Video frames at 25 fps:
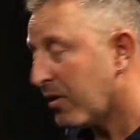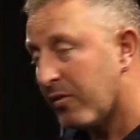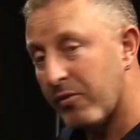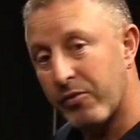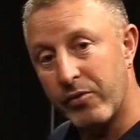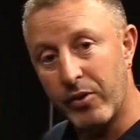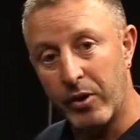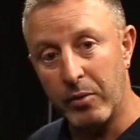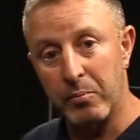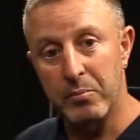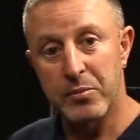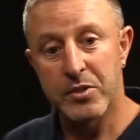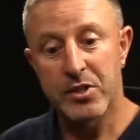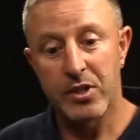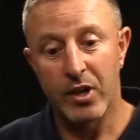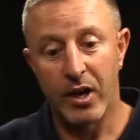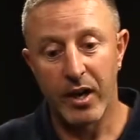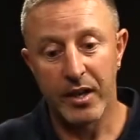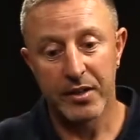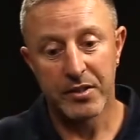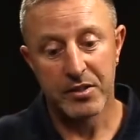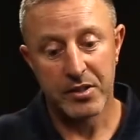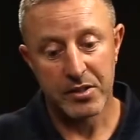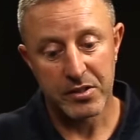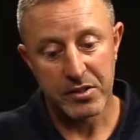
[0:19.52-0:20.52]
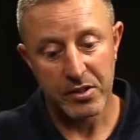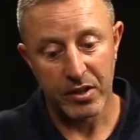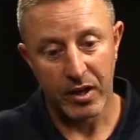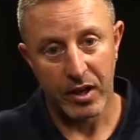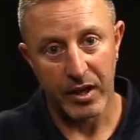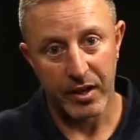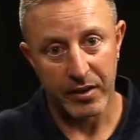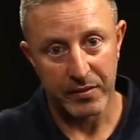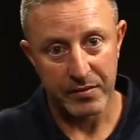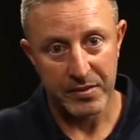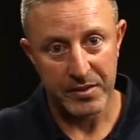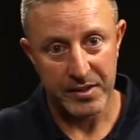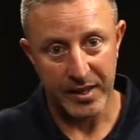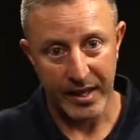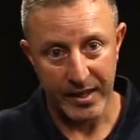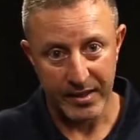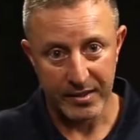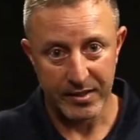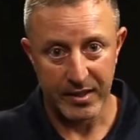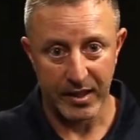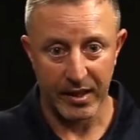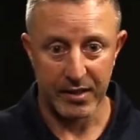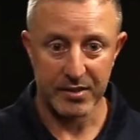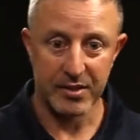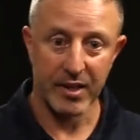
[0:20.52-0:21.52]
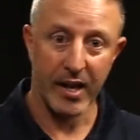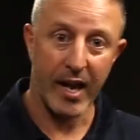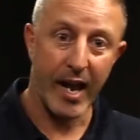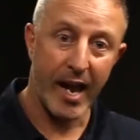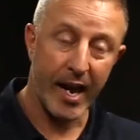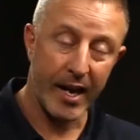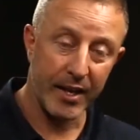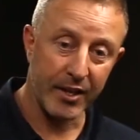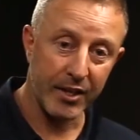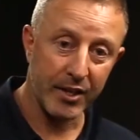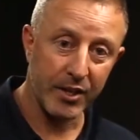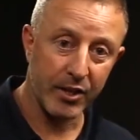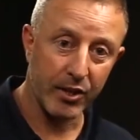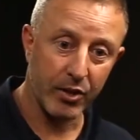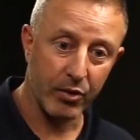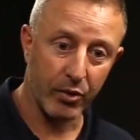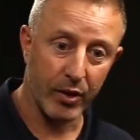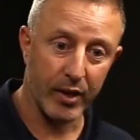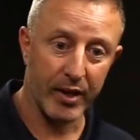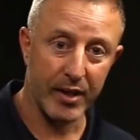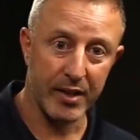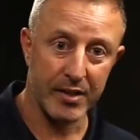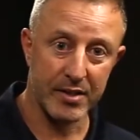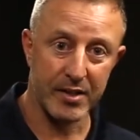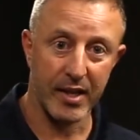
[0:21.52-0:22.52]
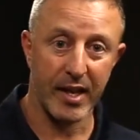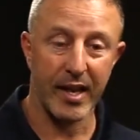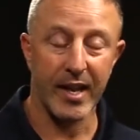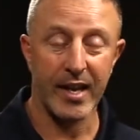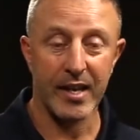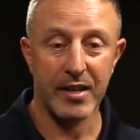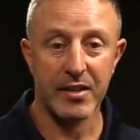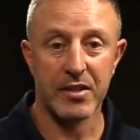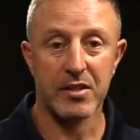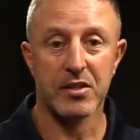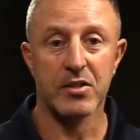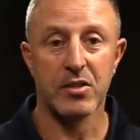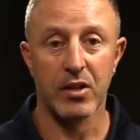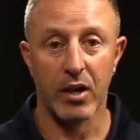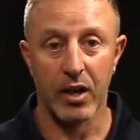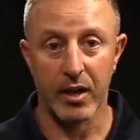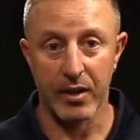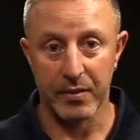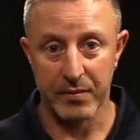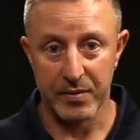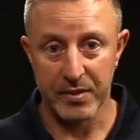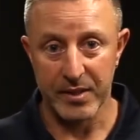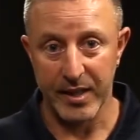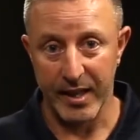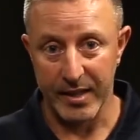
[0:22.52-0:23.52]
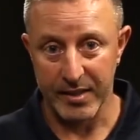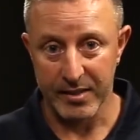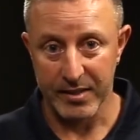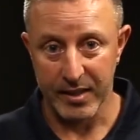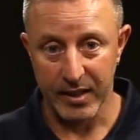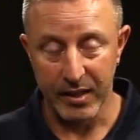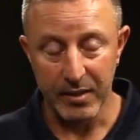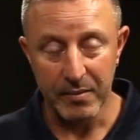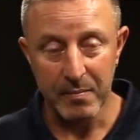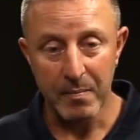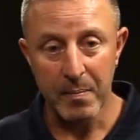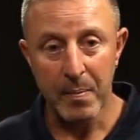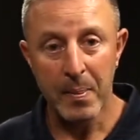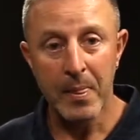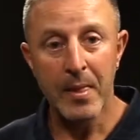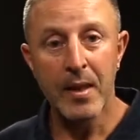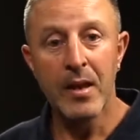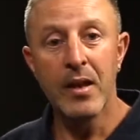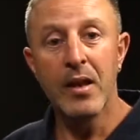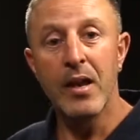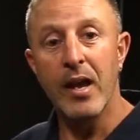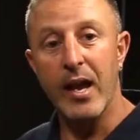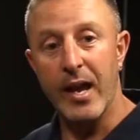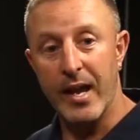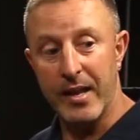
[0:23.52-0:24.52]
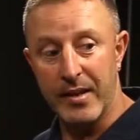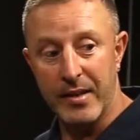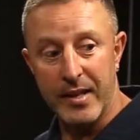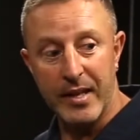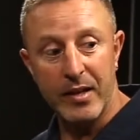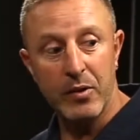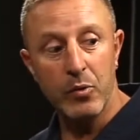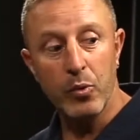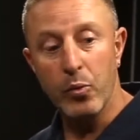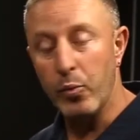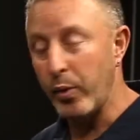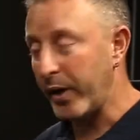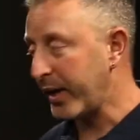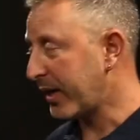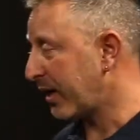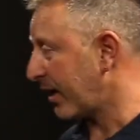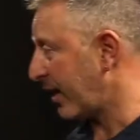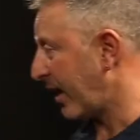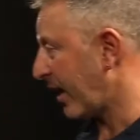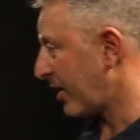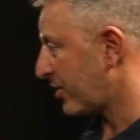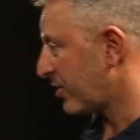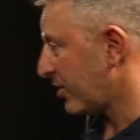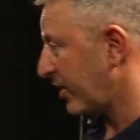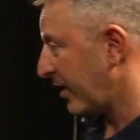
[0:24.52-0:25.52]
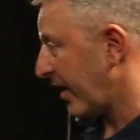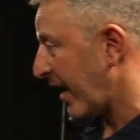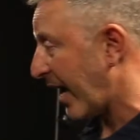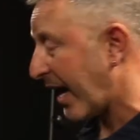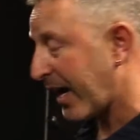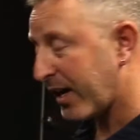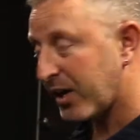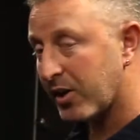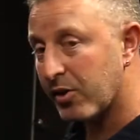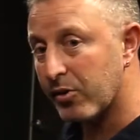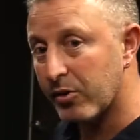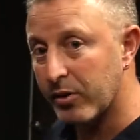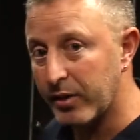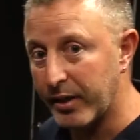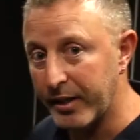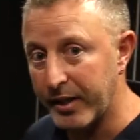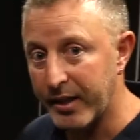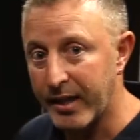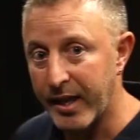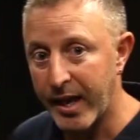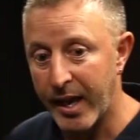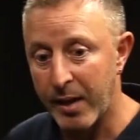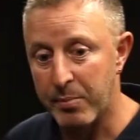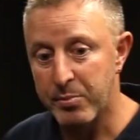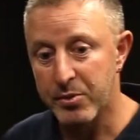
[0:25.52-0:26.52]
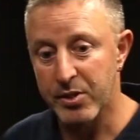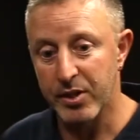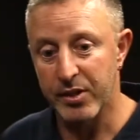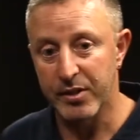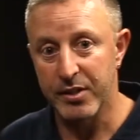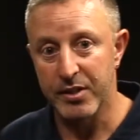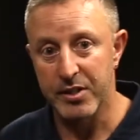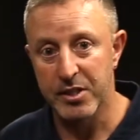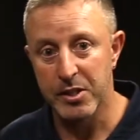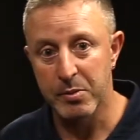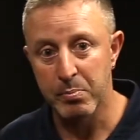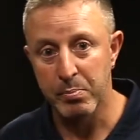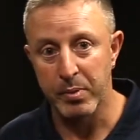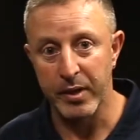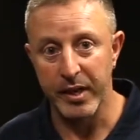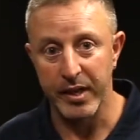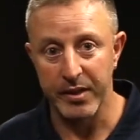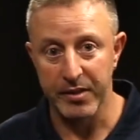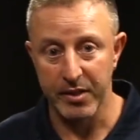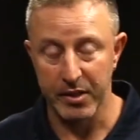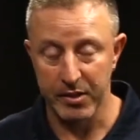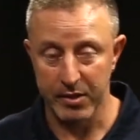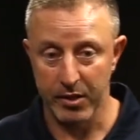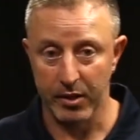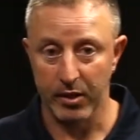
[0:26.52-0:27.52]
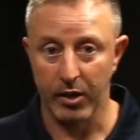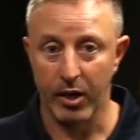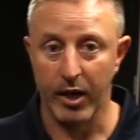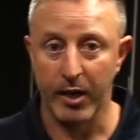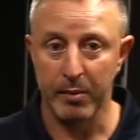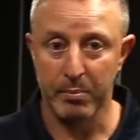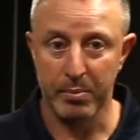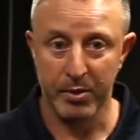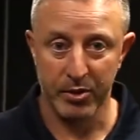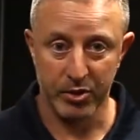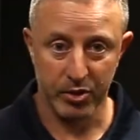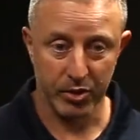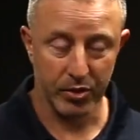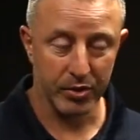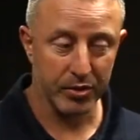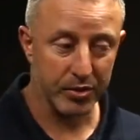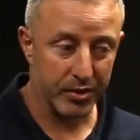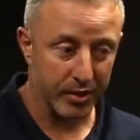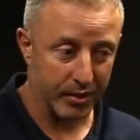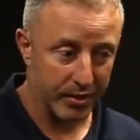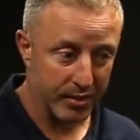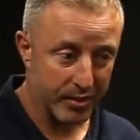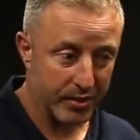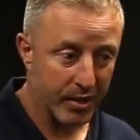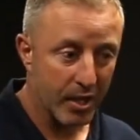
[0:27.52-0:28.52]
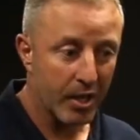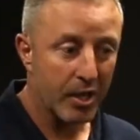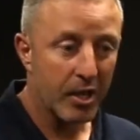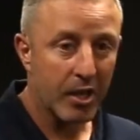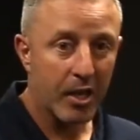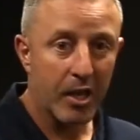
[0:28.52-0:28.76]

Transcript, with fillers: from side to side of center, so 80 degrees either side of center, and then we can actually accurately capture the spread that the light produces.